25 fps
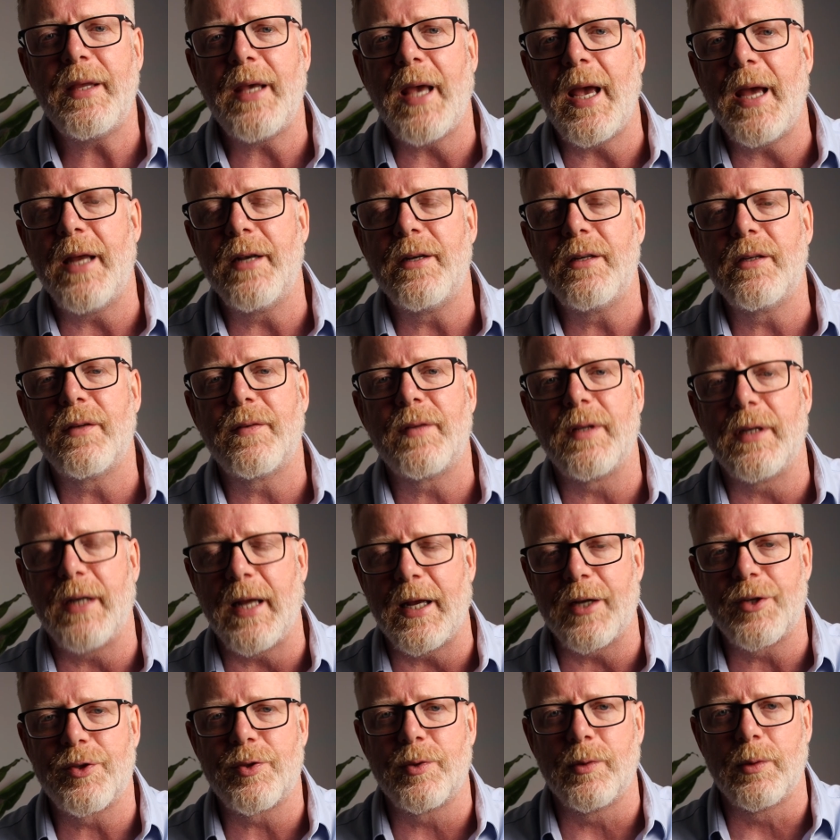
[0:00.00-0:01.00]
the end of the
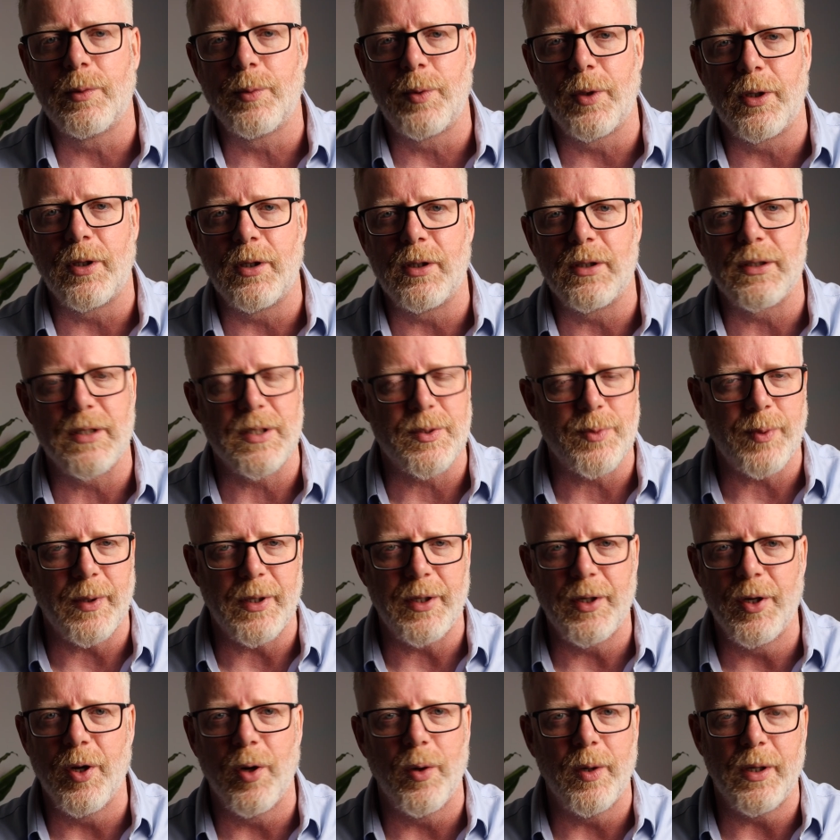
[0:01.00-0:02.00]
natural world as we
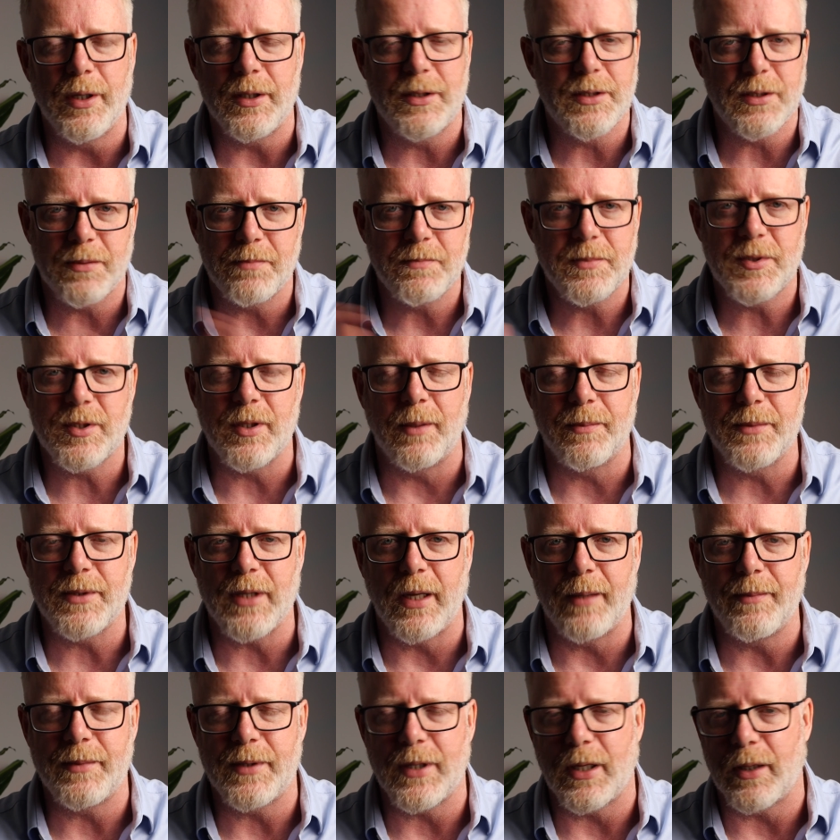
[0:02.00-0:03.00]
know it
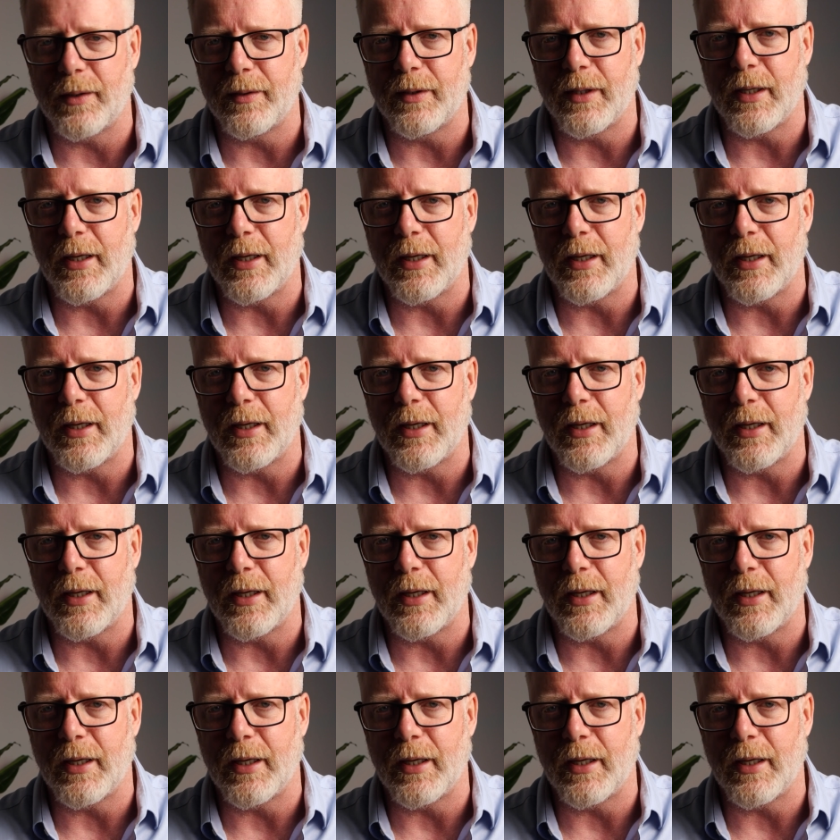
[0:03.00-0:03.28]
sometime down the